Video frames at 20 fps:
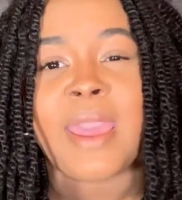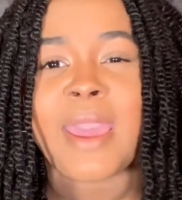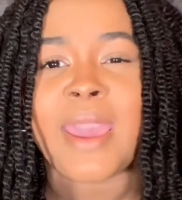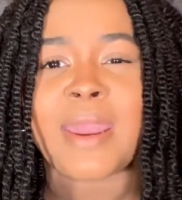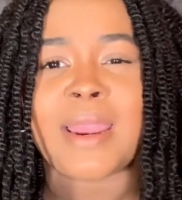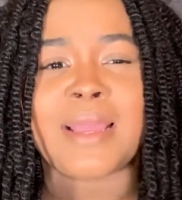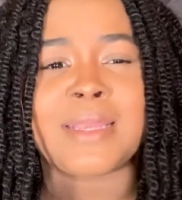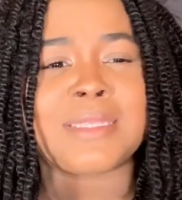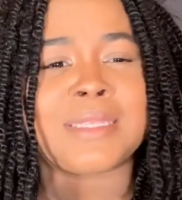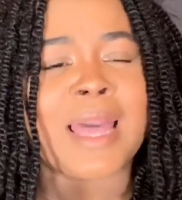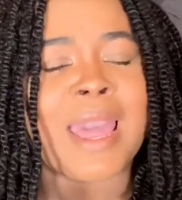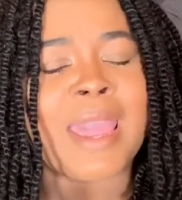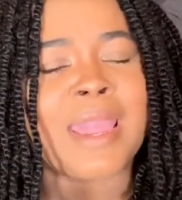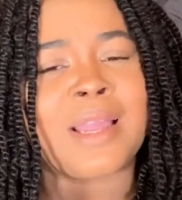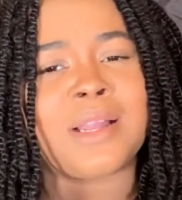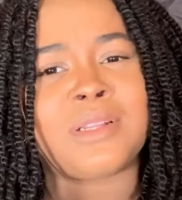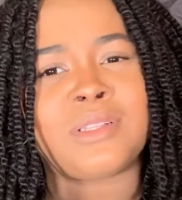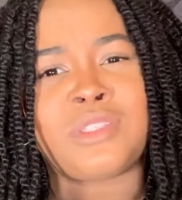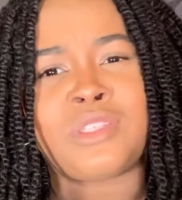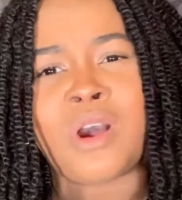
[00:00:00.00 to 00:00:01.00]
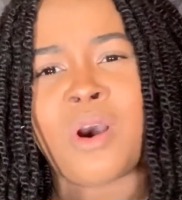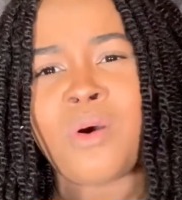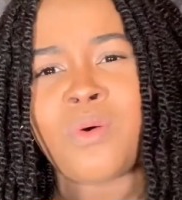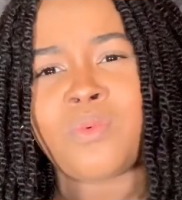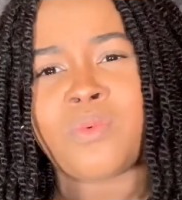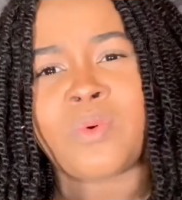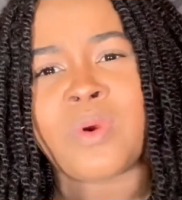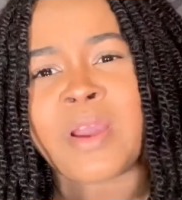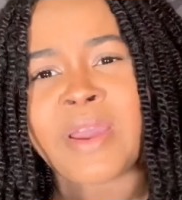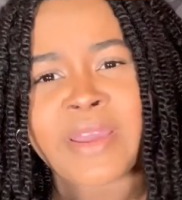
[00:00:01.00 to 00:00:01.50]
And it's like,
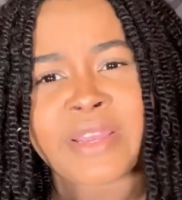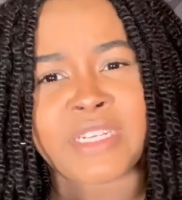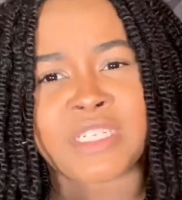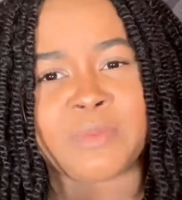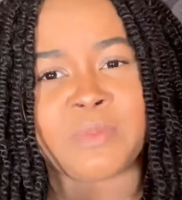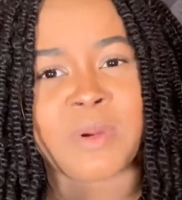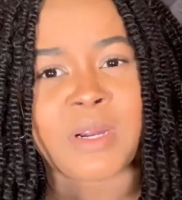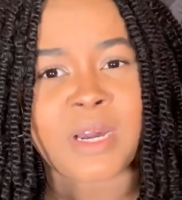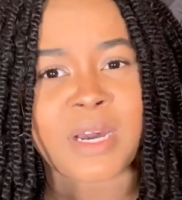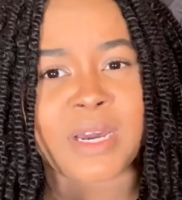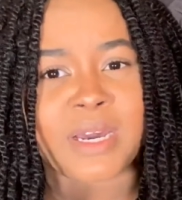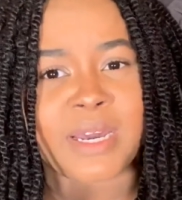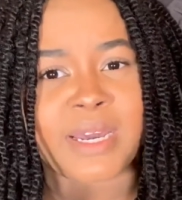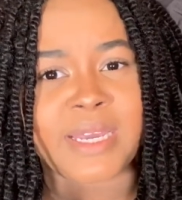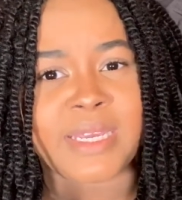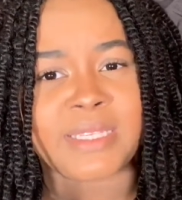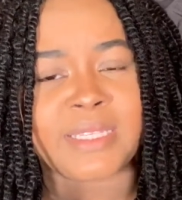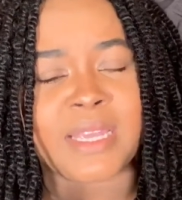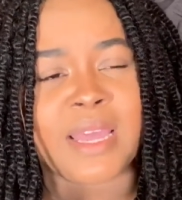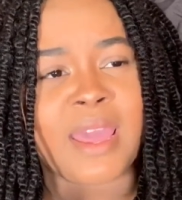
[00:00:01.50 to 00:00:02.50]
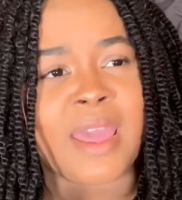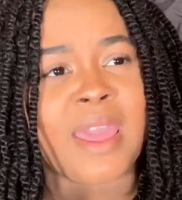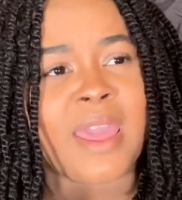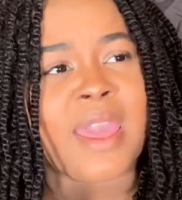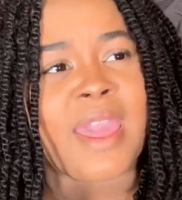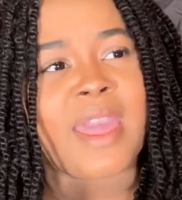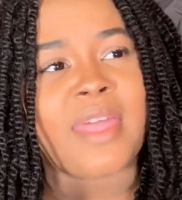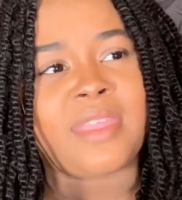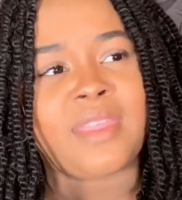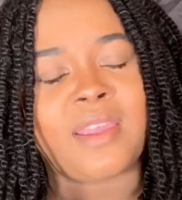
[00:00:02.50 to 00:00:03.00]
don't rush, because
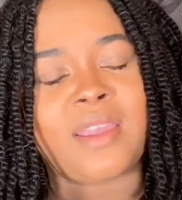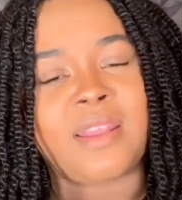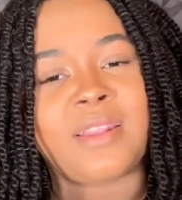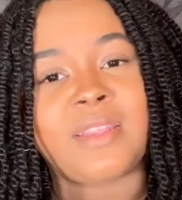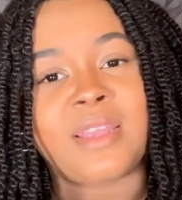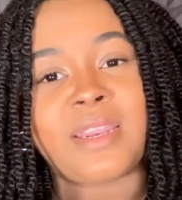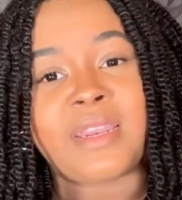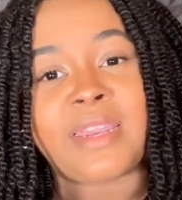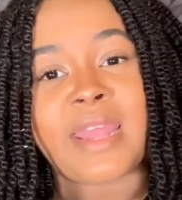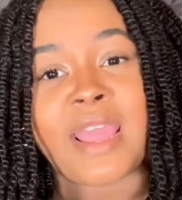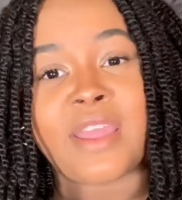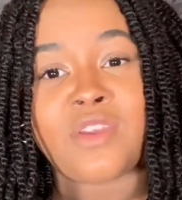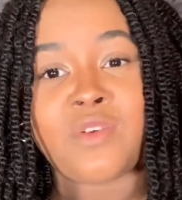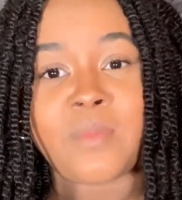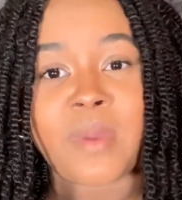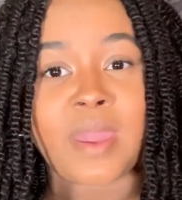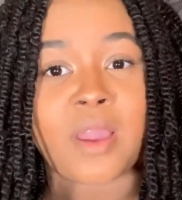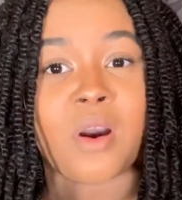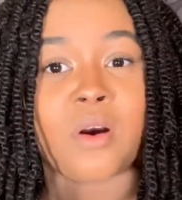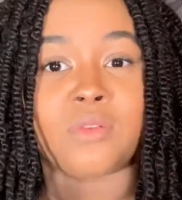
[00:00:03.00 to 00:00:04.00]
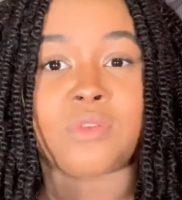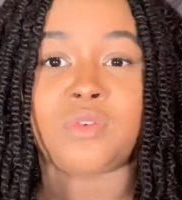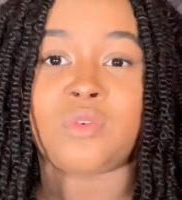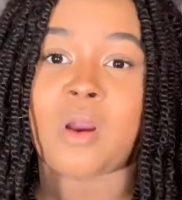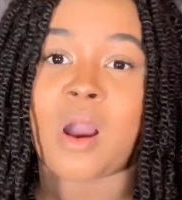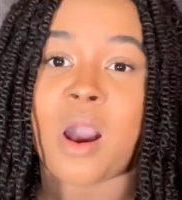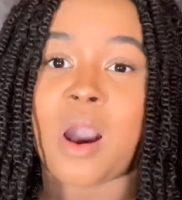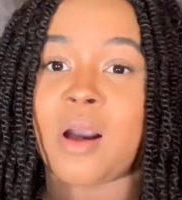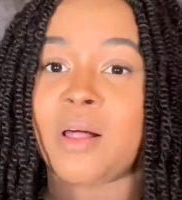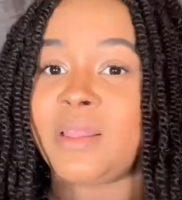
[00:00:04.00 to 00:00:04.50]
at the end of the day, you may go through
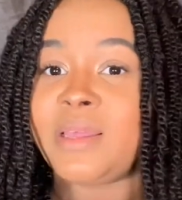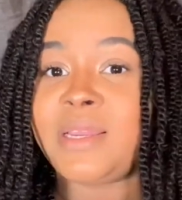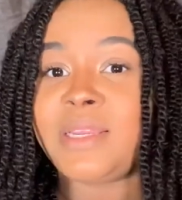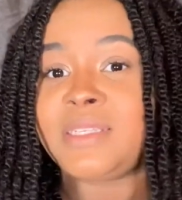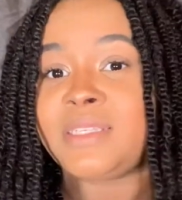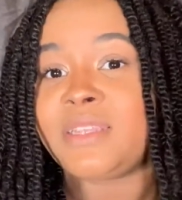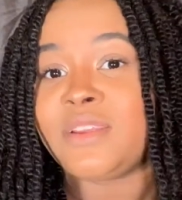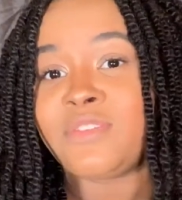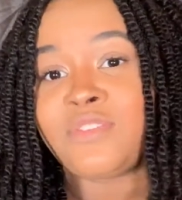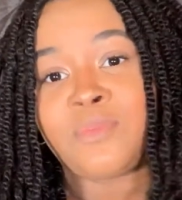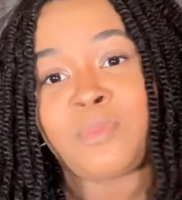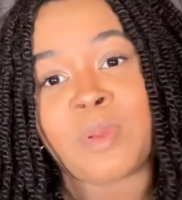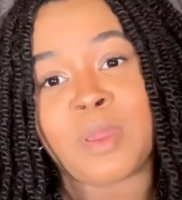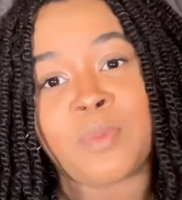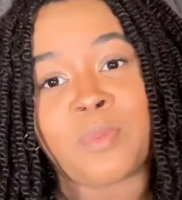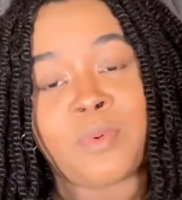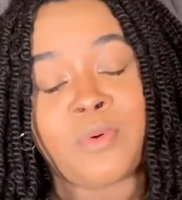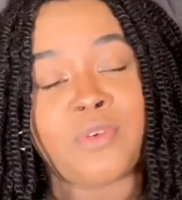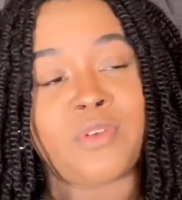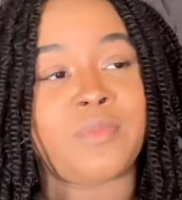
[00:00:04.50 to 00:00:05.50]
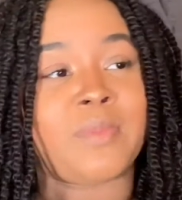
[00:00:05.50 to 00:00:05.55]
all these different people.